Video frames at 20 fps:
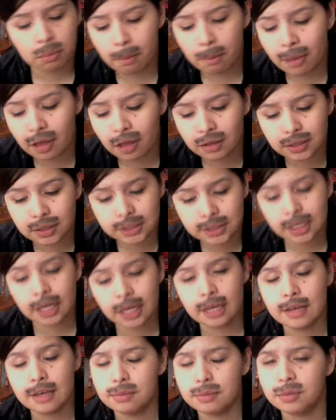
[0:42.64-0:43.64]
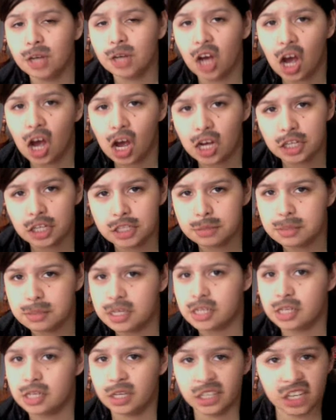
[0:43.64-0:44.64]
Bells came, hugged
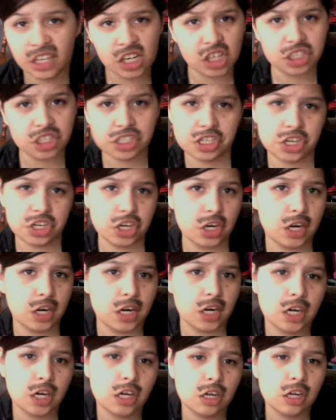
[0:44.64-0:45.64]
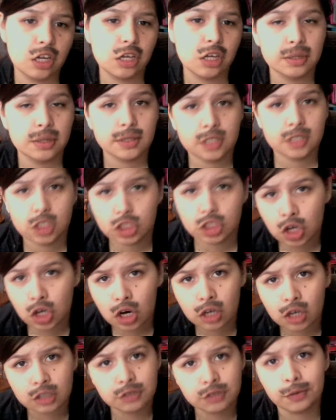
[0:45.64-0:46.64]
me, hugged her,
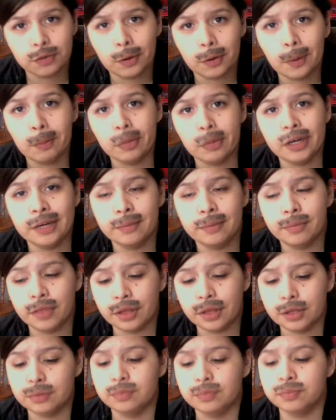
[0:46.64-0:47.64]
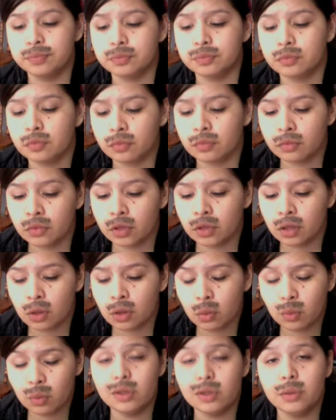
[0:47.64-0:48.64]
talked for a bit. Then
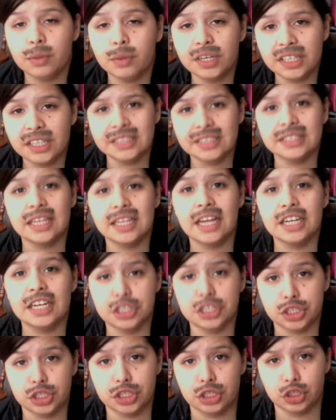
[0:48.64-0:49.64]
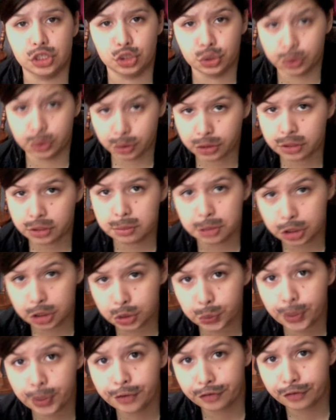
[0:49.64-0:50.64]
we went inside and she introduced me
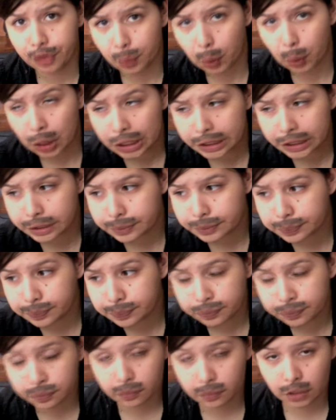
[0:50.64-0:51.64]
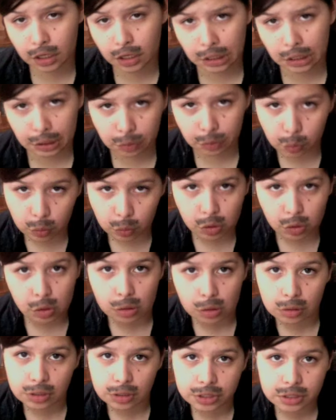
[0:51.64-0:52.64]
to everyone. And of
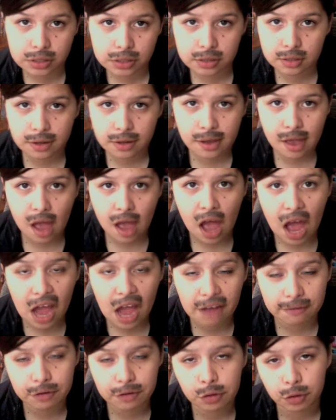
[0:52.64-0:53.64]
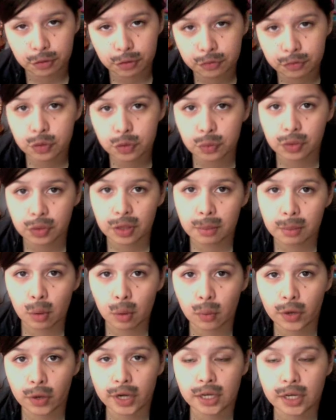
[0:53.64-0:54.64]
course, I've knew a few of them
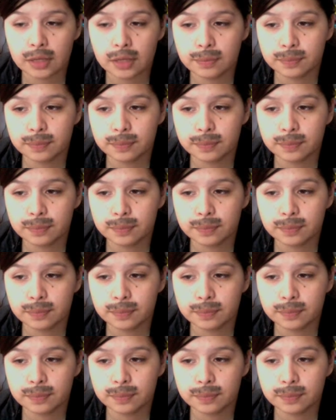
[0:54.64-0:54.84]
already.